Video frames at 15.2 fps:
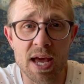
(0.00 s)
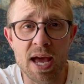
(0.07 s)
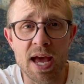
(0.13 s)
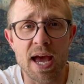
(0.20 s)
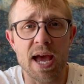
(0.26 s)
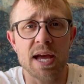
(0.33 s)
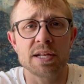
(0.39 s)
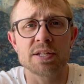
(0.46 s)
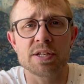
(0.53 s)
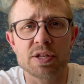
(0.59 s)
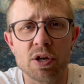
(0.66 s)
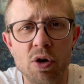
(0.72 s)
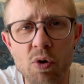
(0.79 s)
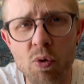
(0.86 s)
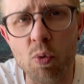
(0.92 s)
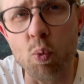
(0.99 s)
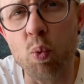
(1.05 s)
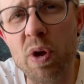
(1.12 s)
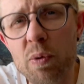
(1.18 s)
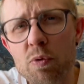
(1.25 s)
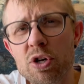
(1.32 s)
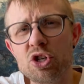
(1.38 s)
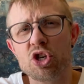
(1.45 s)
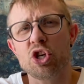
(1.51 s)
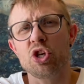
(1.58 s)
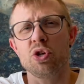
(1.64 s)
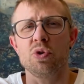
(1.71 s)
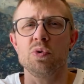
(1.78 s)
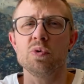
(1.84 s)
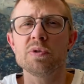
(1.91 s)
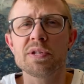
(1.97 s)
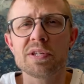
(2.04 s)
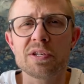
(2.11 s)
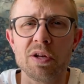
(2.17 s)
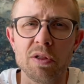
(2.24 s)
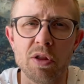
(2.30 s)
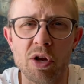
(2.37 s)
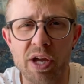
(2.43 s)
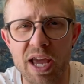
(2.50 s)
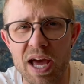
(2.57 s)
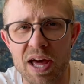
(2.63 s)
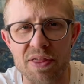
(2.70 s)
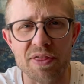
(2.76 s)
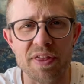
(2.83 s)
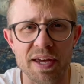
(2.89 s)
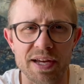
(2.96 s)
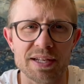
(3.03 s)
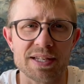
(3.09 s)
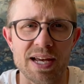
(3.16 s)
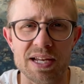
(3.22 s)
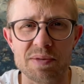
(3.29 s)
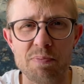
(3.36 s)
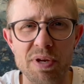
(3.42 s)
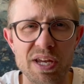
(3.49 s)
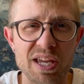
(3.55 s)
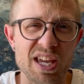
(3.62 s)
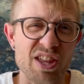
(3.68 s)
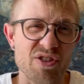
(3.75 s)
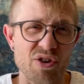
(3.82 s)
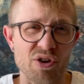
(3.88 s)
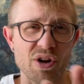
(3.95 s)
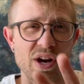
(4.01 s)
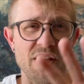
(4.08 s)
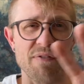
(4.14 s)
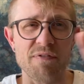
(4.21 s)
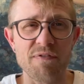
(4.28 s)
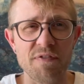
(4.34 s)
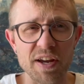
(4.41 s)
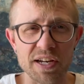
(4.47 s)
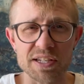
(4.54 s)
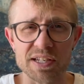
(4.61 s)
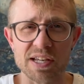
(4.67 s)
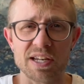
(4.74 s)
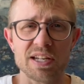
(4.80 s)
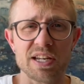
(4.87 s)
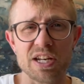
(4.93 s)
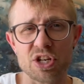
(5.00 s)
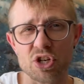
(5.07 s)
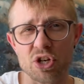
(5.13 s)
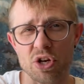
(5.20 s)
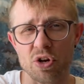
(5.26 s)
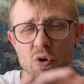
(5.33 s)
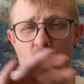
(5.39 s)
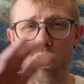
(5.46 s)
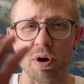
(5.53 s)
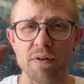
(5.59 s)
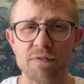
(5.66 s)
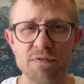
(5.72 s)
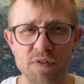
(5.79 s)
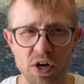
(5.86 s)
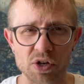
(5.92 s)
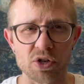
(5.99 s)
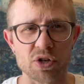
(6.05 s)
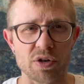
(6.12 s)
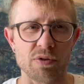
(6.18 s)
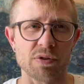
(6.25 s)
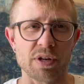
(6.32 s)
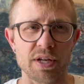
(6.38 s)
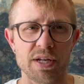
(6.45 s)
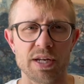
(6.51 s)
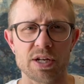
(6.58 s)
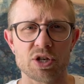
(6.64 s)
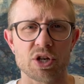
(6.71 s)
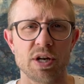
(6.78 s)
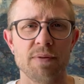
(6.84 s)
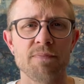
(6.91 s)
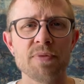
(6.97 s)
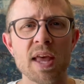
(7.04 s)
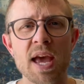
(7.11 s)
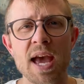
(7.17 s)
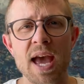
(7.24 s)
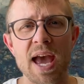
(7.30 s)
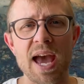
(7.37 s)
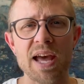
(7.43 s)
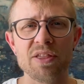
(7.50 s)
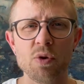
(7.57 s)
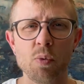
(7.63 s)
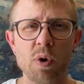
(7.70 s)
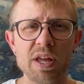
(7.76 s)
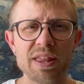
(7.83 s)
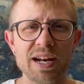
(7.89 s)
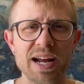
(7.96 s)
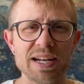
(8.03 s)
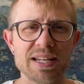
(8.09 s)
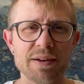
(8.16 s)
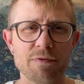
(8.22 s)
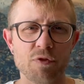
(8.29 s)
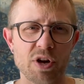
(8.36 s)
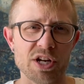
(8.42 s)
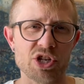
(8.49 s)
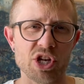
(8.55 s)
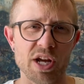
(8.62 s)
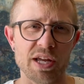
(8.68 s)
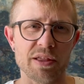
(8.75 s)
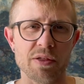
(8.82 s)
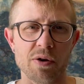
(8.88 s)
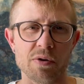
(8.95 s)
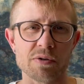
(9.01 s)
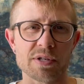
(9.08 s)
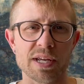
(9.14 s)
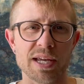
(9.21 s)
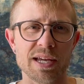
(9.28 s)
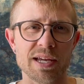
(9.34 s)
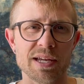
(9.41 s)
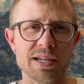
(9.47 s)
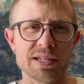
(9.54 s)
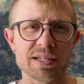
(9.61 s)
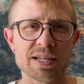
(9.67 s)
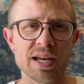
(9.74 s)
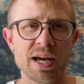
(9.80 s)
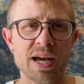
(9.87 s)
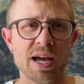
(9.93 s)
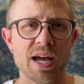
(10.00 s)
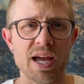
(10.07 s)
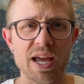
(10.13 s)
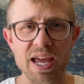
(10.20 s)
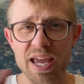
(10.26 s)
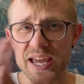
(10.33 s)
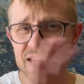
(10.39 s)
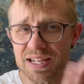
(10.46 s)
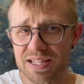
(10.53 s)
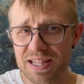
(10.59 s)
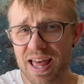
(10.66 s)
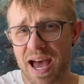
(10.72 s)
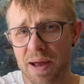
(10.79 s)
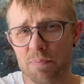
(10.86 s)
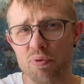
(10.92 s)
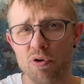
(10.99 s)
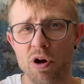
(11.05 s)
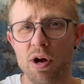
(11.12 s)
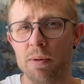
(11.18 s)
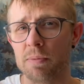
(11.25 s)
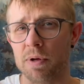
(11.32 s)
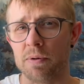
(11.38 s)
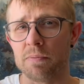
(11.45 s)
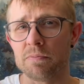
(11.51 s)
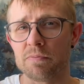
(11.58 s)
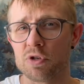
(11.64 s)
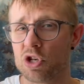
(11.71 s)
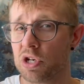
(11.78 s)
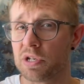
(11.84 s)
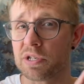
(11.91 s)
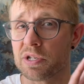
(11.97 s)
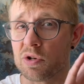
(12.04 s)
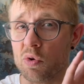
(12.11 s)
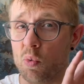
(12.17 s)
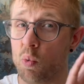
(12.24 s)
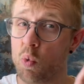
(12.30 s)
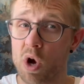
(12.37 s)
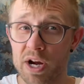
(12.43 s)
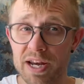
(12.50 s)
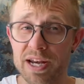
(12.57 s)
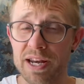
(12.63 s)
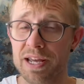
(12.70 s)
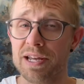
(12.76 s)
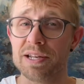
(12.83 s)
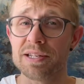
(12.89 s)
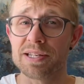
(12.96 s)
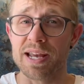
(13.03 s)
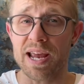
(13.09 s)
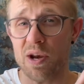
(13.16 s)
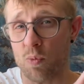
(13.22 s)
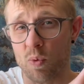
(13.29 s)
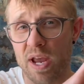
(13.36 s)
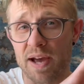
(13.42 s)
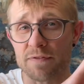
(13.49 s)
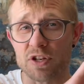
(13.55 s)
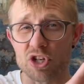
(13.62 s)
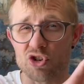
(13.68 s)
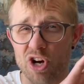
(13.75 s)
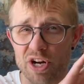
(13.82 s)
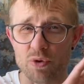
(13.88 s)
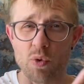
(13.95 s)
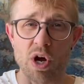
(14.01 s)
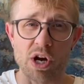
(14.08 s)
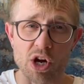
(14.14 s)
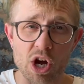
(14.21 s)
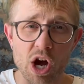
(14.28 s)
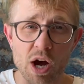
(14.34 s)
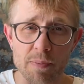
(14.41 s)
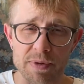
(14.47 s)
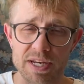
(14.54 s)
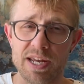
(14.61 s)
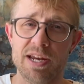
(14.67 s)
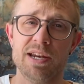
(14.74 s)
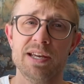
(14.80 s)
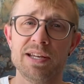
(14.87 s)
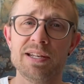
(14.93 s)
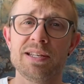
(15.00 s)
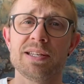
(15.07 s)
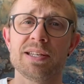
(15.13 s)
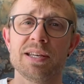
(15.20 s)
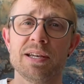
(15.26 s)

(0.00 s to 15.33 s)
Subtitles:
And so we would choose to look at things as being either a fixed condition or a functional condition. And the way that I differentiate those is that problem just what it is and we have to try to accommodate it?